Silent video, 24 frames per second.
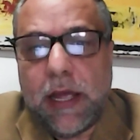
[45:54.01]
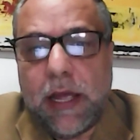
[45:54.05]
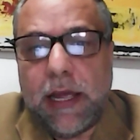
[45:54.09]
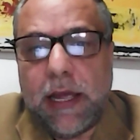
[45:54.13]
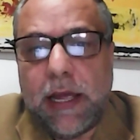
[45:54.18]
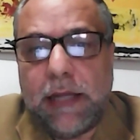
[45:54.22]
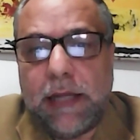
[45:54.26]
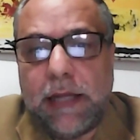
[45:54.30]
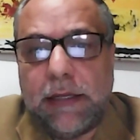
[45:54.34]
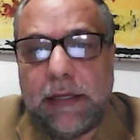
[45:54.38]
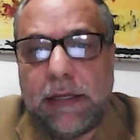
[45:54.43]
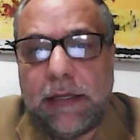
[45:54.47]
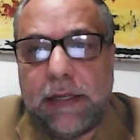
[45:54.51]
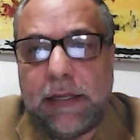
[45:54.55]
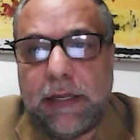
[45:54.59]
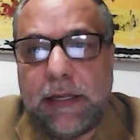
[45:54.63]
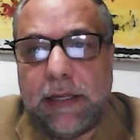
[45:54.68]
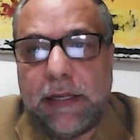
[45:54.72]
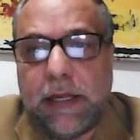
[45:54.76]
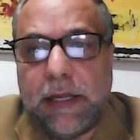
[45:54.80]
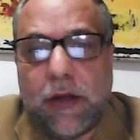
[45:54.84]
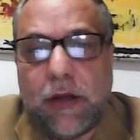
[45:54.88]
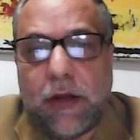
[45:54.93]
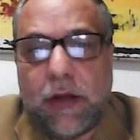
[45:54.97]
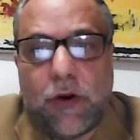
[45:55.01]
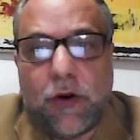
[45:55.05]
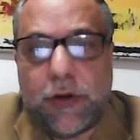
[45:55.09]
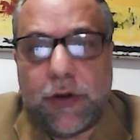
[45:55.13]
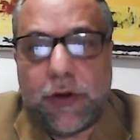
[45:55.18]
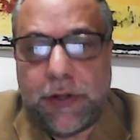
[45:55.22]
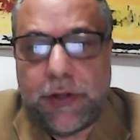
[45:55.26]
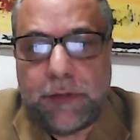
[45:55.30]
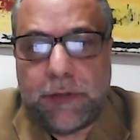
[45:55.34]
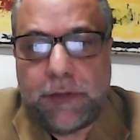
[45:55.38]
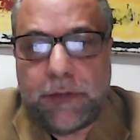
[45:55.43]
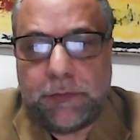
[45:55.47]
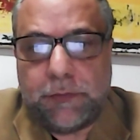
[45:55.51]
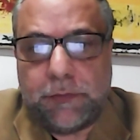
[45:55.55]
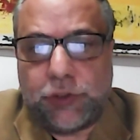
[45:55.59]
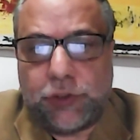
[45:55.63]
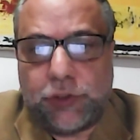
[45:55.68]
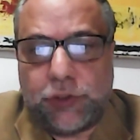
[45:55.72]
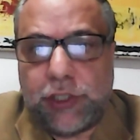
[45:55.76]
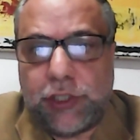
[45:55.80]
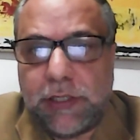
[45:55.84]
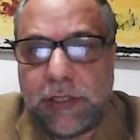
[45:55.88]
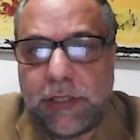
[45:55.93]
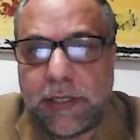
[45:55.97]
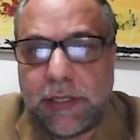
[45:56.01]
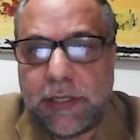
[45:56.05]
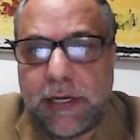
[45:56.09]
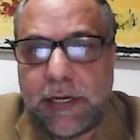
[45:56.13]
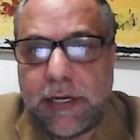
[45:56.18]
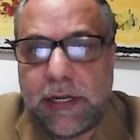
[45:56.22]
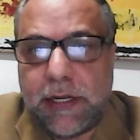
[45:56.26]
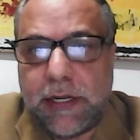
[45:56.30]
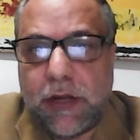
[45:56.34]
and or children,